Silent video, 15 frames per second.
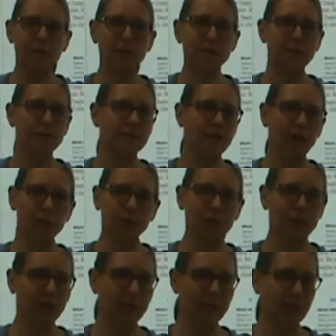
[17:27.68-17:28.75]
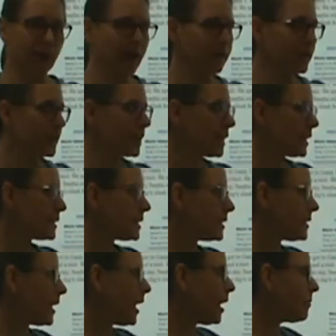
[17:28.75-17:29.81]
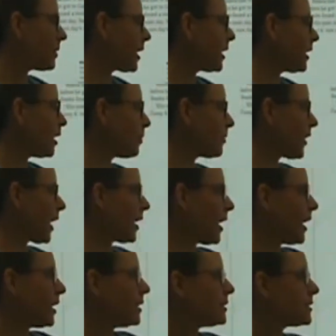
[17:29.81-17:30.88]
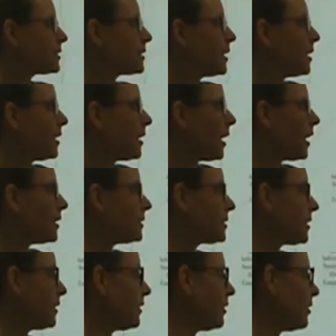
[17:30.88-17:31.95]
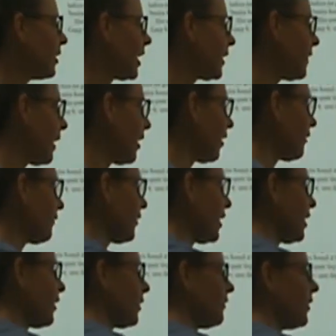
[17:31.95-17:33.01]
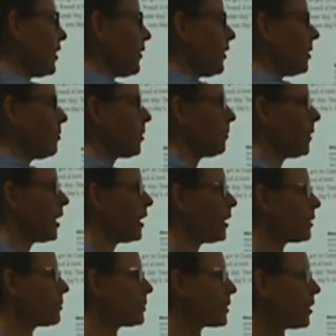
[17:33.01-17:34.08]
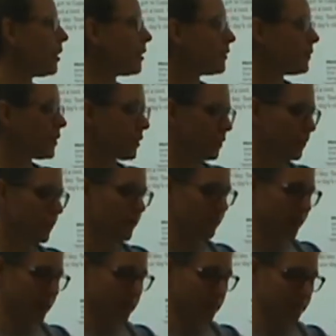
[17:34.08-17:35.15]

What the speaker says: it does not look like they're having an easy time getting up that ice hill. And they are very, very prepared with all of their equipment.